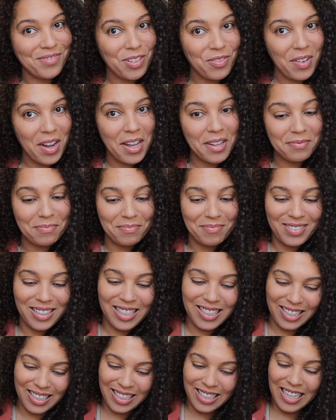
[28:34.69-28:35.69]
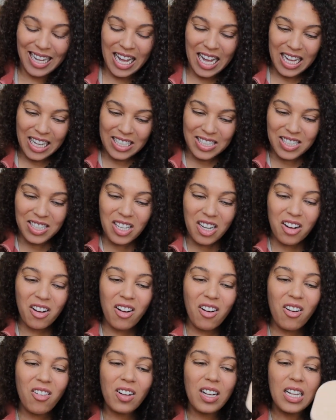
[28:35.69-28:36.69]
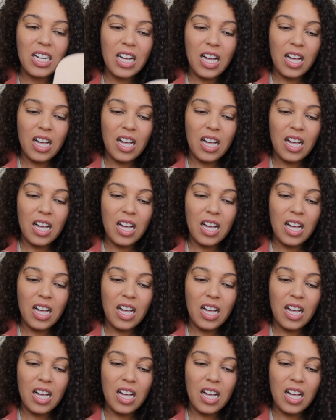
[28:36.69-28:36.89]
Right? So